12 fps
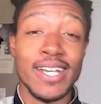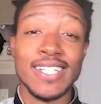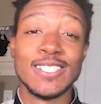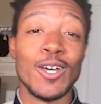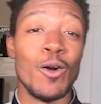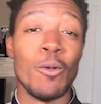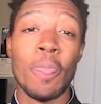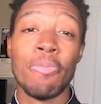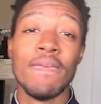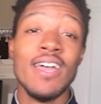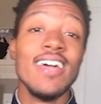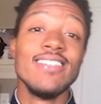So
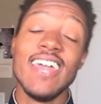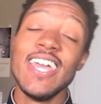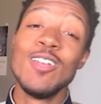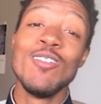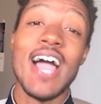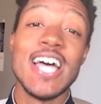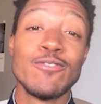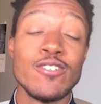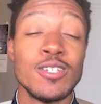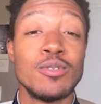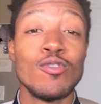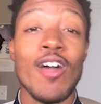Thank you guys for
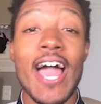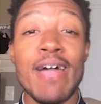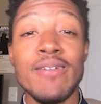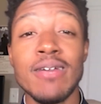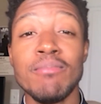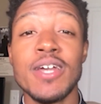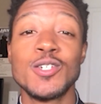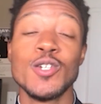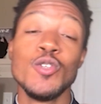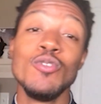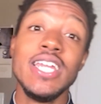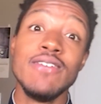subscribing. Make sure
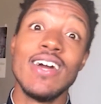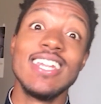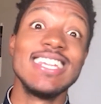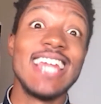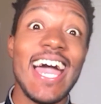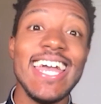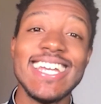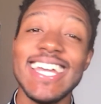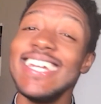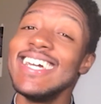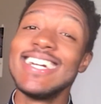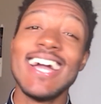you leave a like
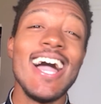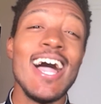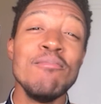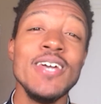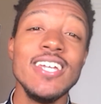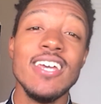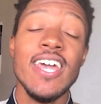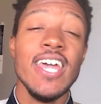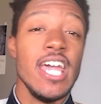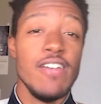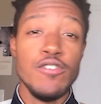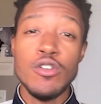and a comment.
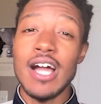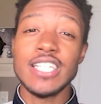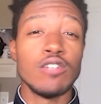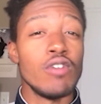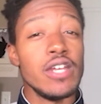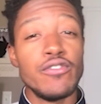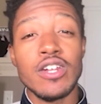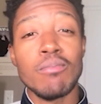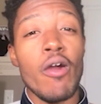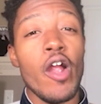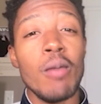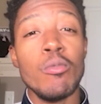If you guys are ready for
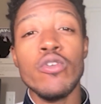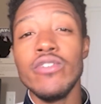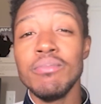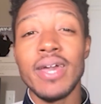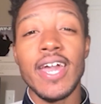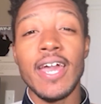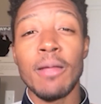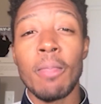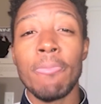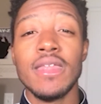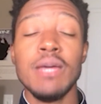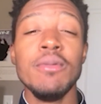the movie, man,
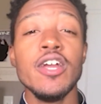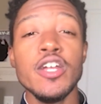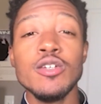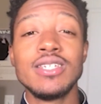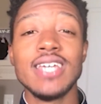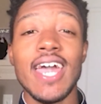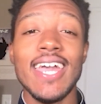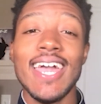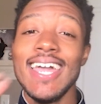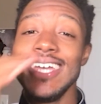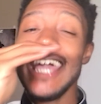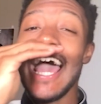let me hear you say
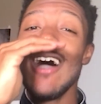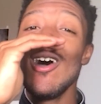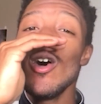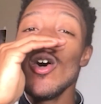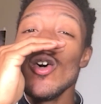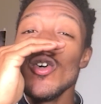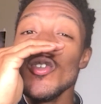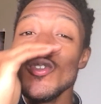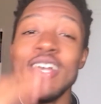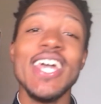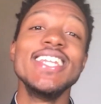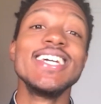
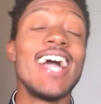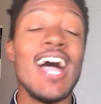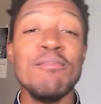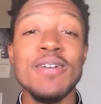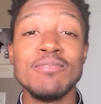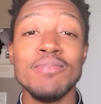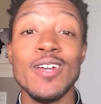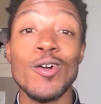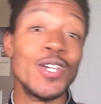Yahoo in the comments, man.